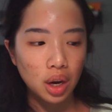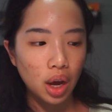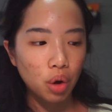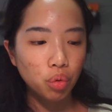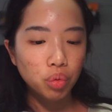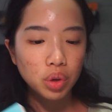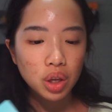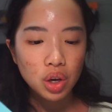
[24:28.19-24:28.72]
I
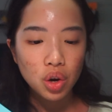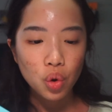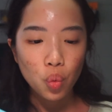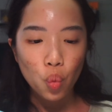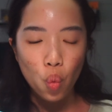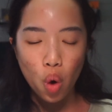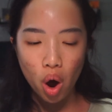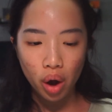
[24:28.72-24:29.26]
don't really
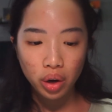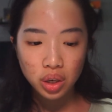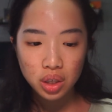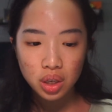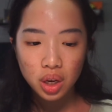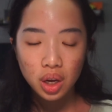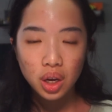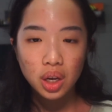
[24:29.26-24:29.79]
want
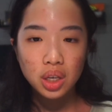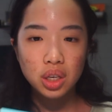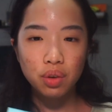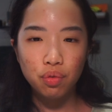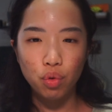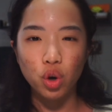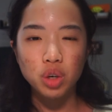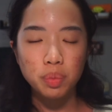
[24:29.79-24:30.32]
to
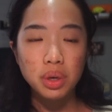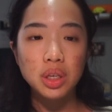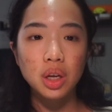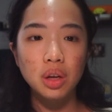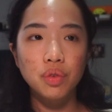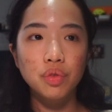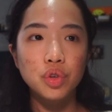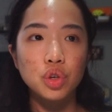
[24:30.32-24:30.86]
force
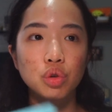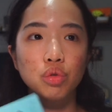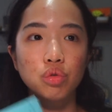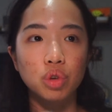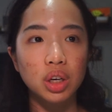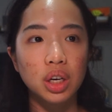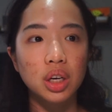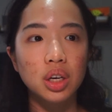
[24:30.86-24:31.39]
myself to
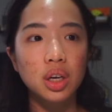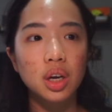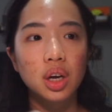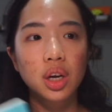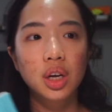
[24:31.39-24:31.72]
read